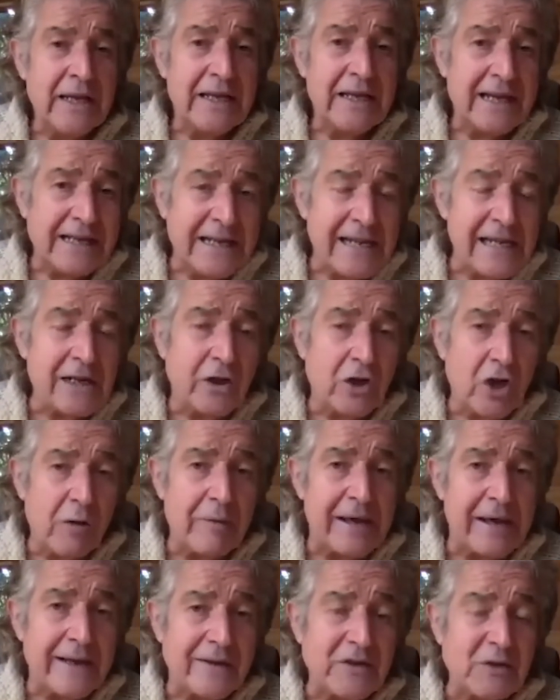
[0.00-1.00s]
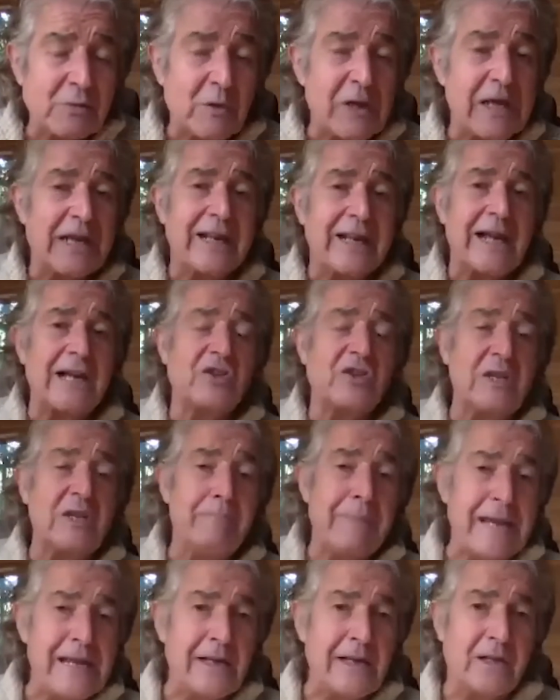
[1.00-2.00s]
in economics, we can actually
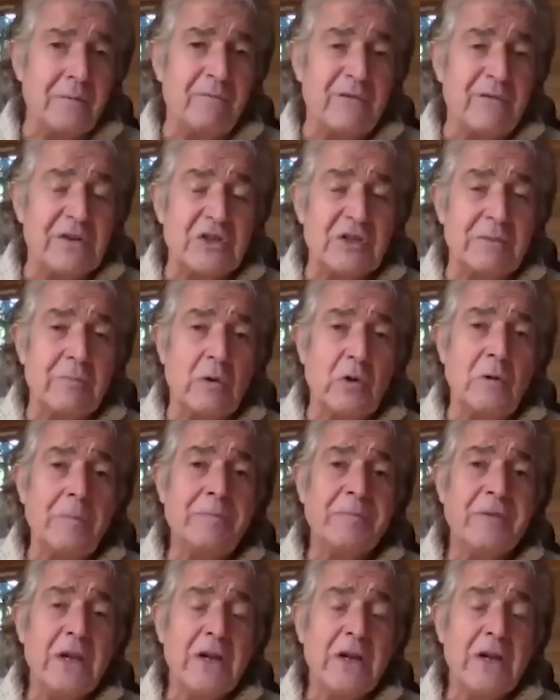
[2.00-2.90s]
make them visible